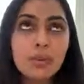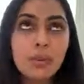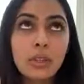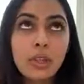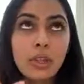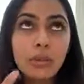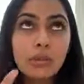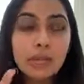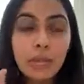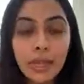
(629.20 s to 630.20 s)
the
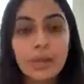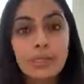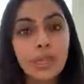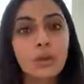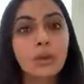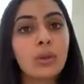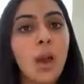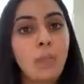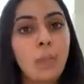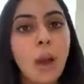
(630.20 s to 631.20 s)
metadata would
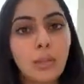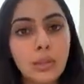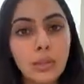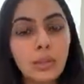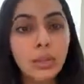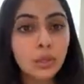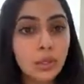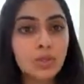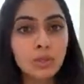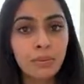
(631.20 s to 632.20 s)
not populate, the
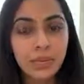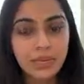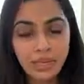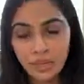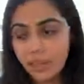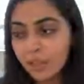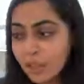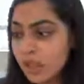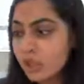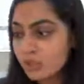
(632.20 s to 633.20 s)
original metadata.
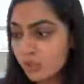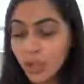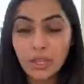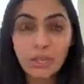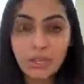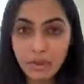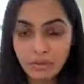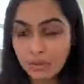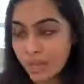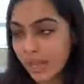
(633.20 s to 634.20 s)
So I know that
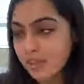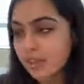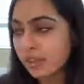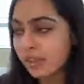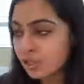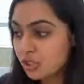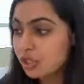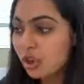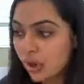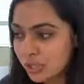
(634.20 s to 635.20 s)
from past knowledge.
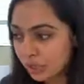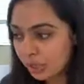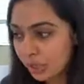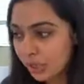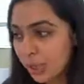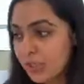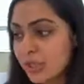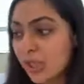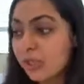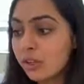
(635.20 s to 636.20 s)
So I told him, I was
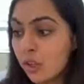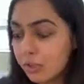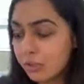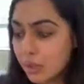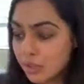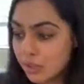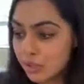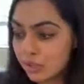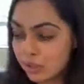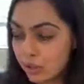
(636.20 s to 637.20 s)
like, look, I'm posting
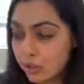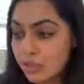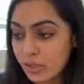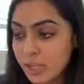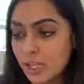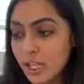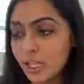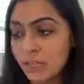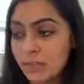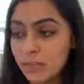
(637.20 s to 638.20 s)
the photos, I'm
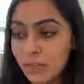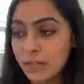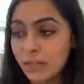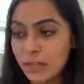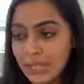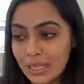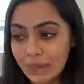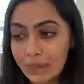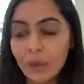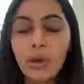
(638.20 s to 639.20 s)
attaching them here in the
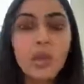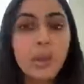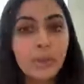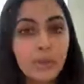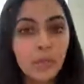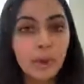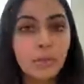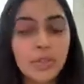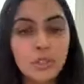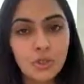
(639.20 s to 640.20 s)
email, but they are
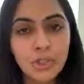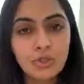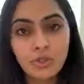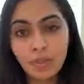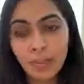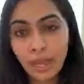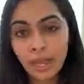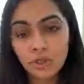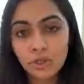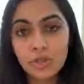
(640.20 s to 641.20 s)
being transferred from my
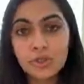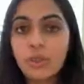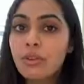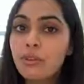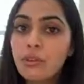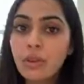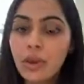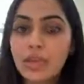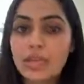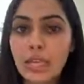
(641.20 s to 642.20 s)
Android. So if you run
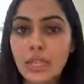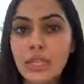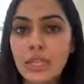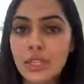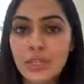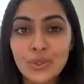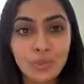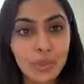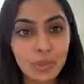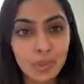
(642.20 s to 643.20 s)
into any issues
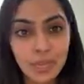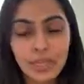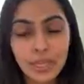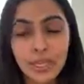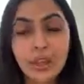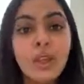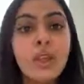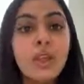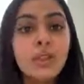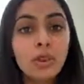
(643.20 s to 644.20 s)
with the metadata,
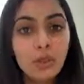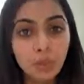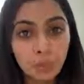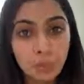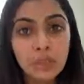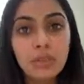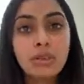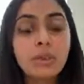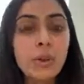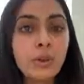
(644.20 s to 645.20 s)
the original
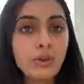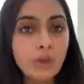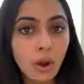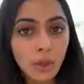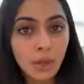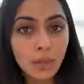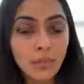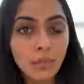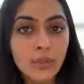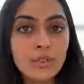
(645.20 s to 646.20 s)
photos are
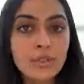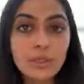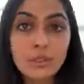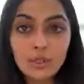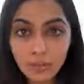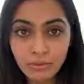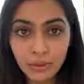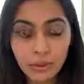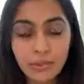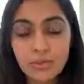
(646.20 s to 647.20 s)
uploaded to the trip
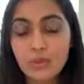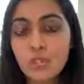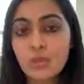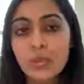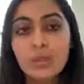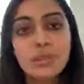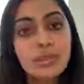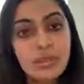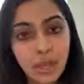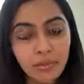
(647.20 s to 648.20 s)
photos, which you can
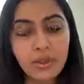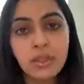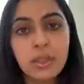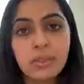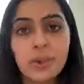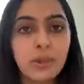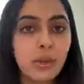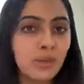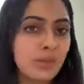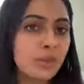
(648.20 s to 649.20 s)
definitely pull the
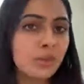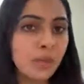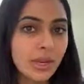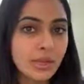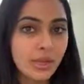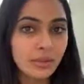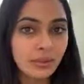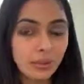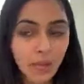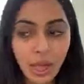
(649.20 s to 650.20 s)
original metadata
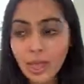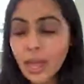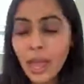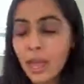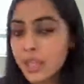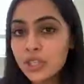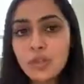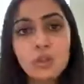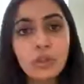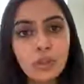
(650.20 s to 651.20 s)
from that. And I just
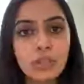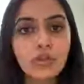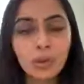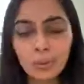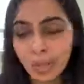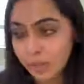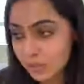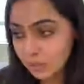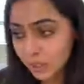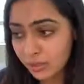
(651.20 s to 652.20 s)
know this from my
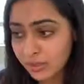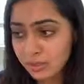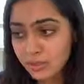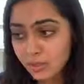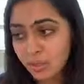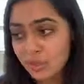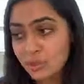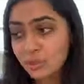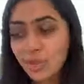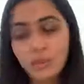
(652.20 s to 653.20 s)
experience, and sometimes
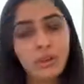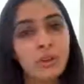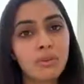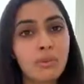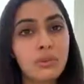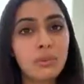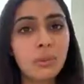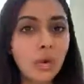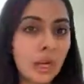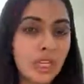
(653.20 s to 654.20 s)
you never know if a
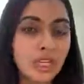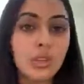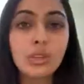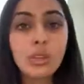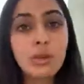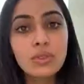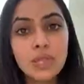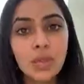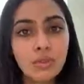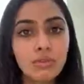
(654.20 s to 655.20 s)
support agent knows
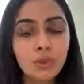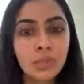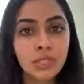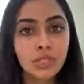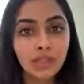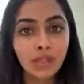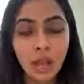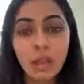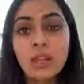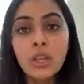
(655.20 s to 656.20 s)
that information or not.